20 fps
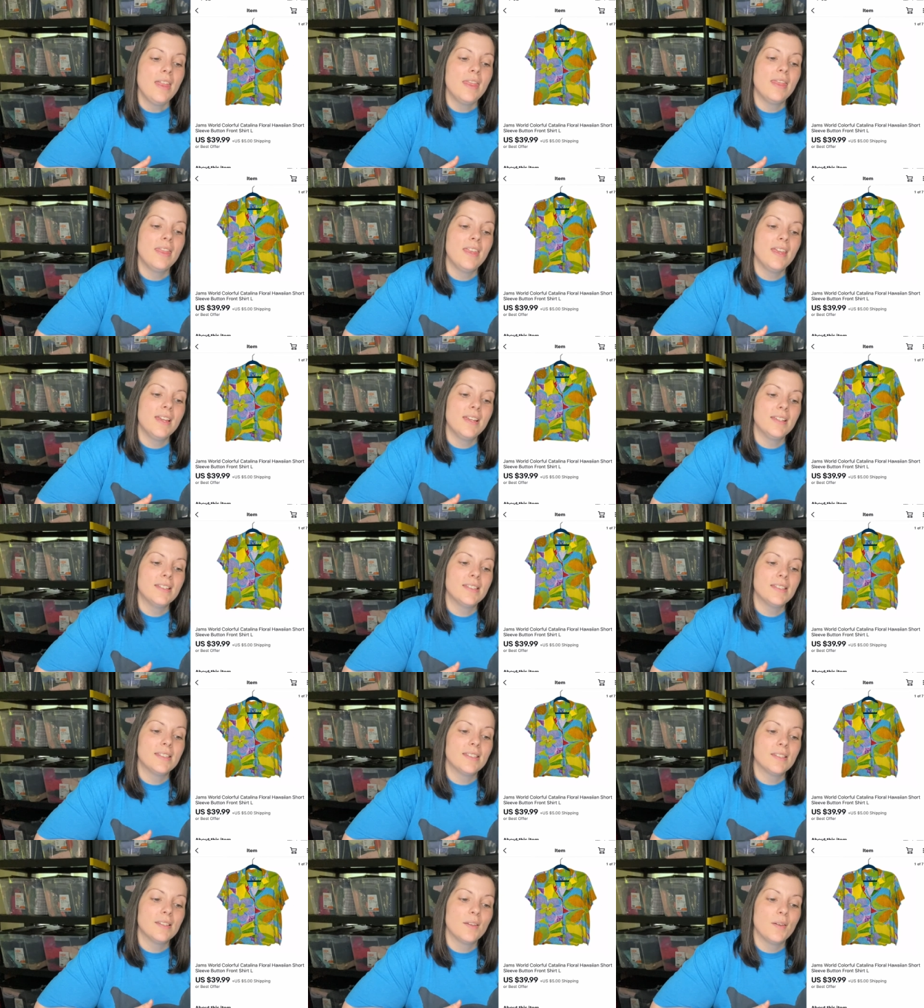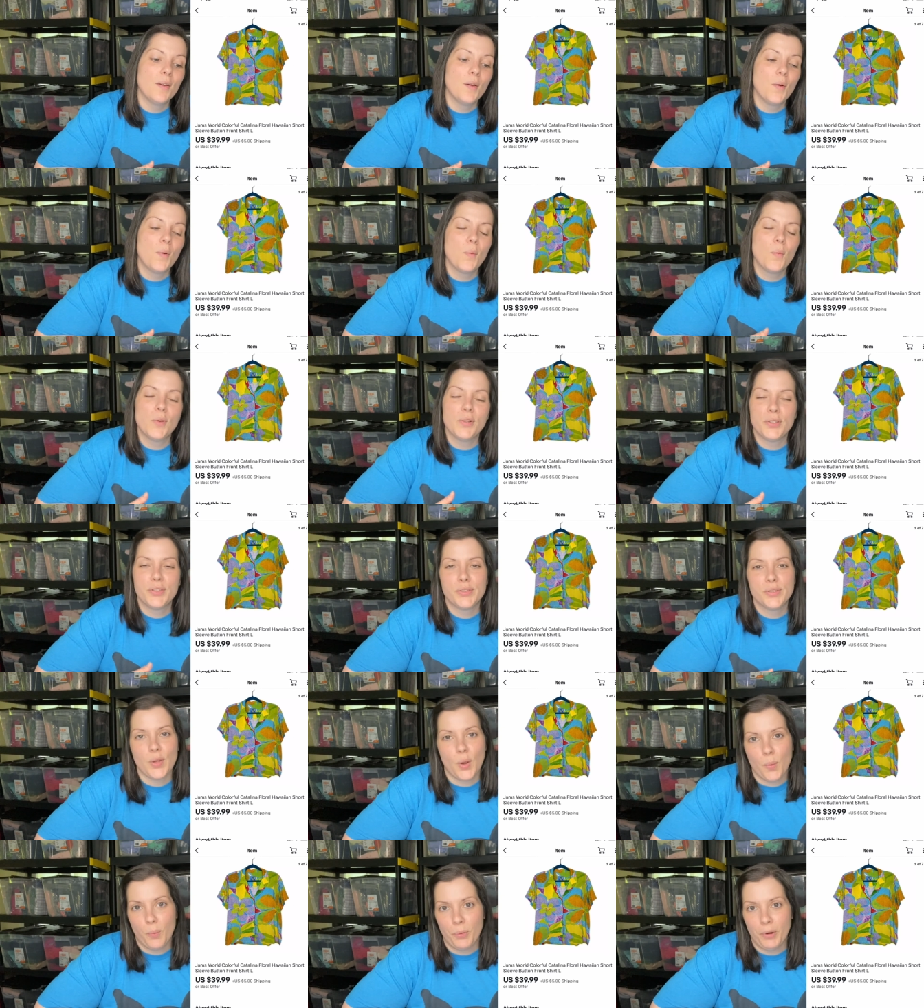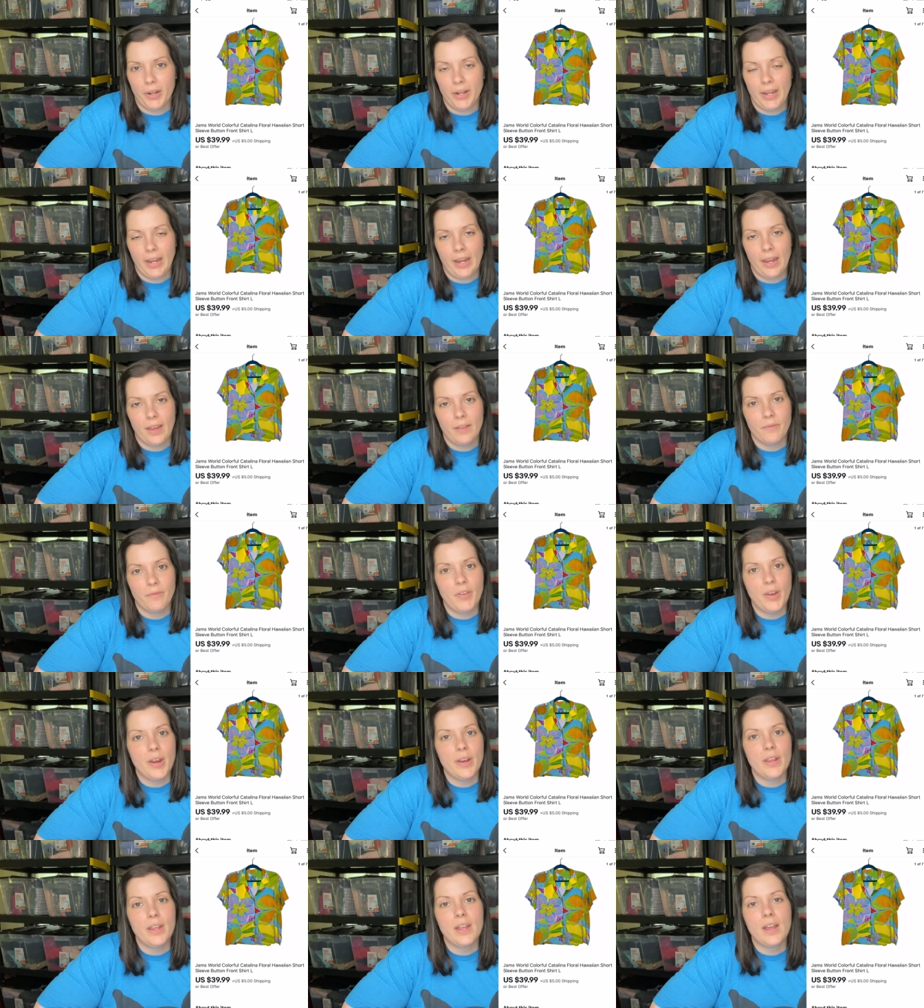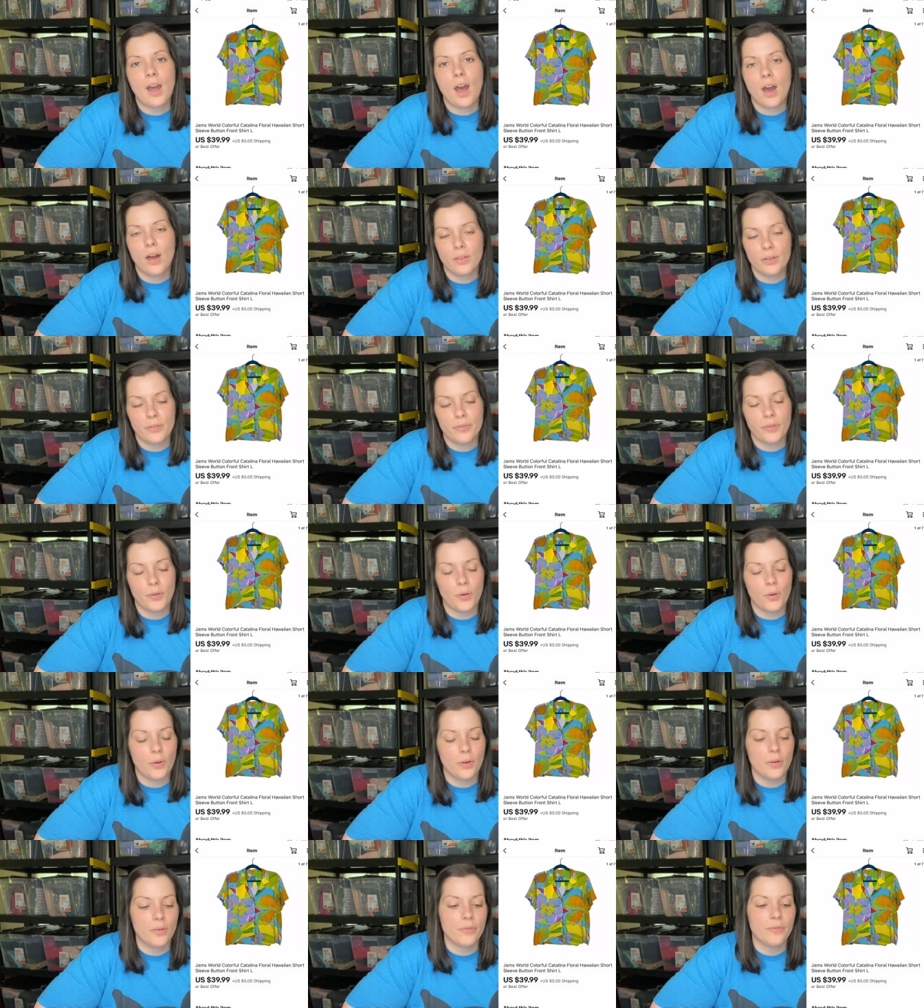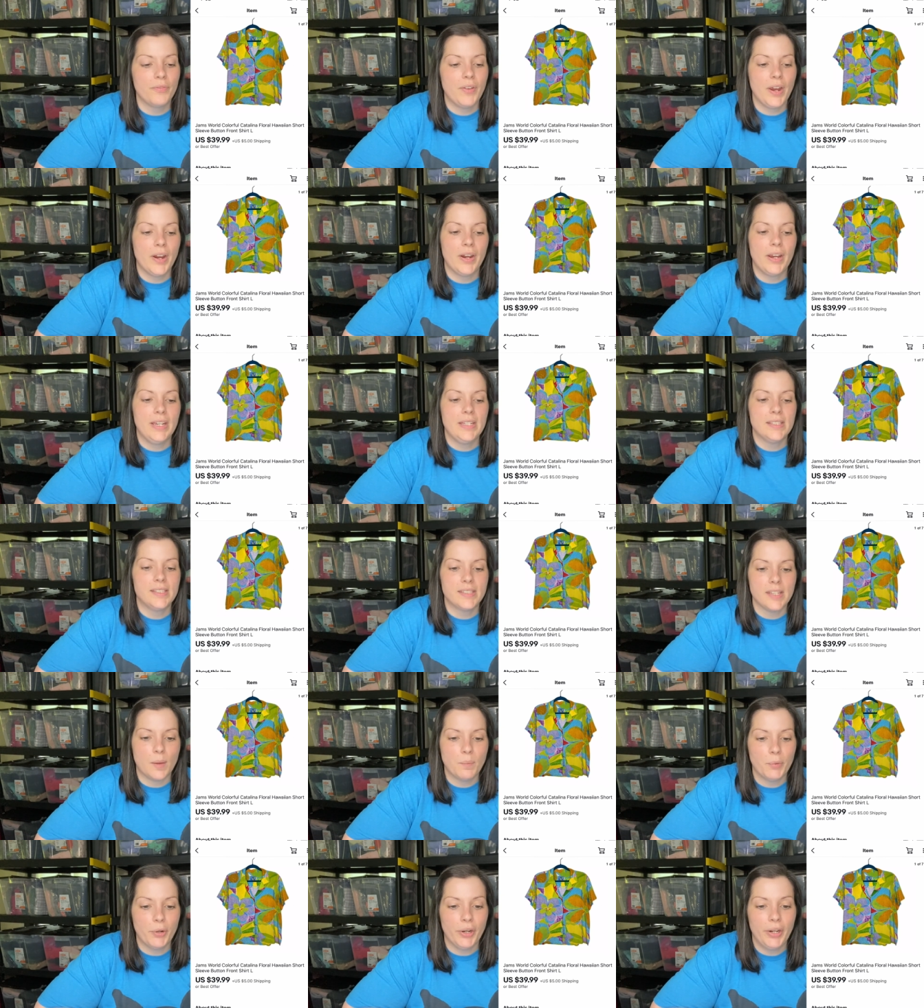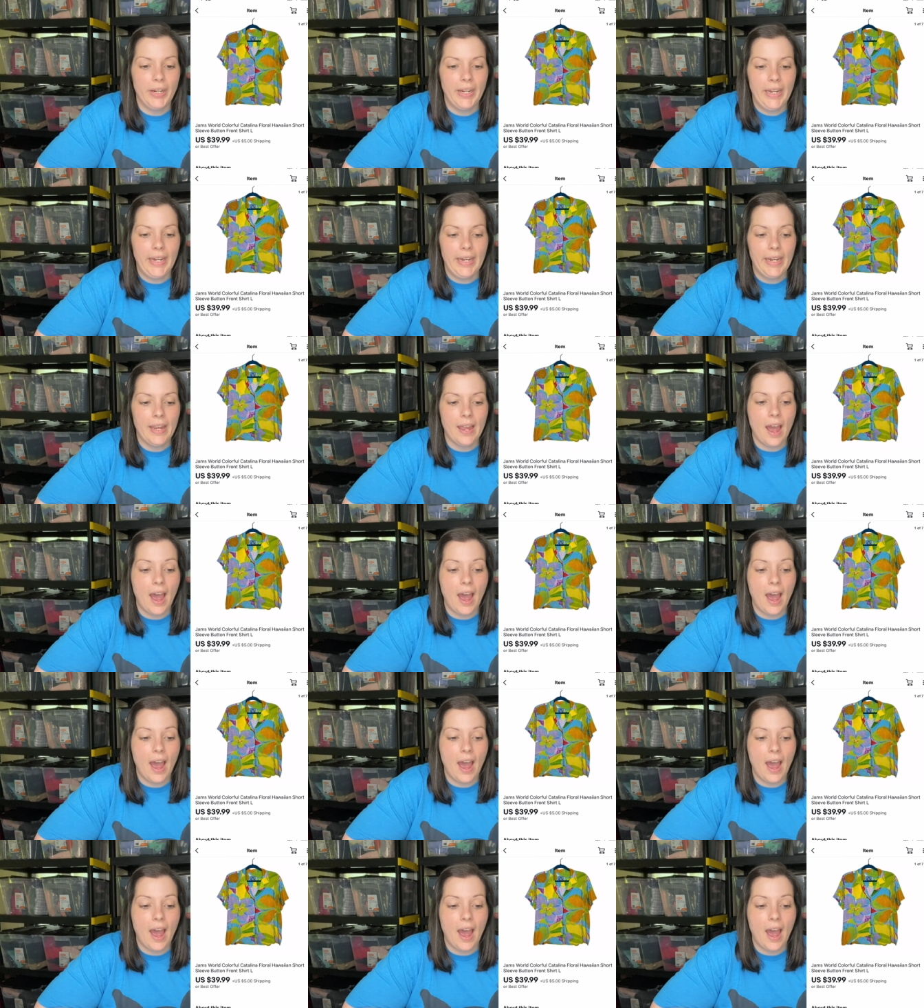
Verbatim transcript: This was so pretty, very colorful, very summery.